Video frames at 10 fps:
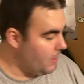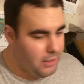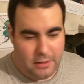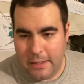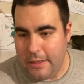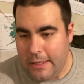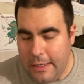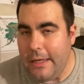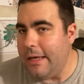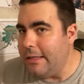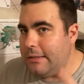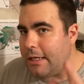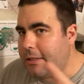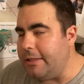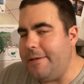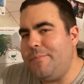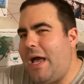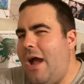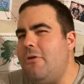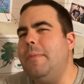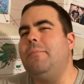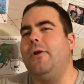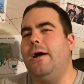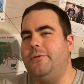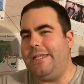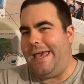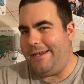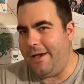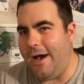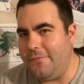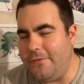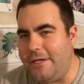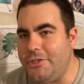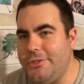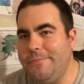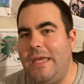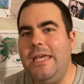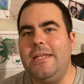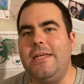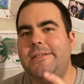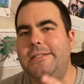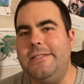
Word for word: well. Luckily, I remember how Dad caught fish. He did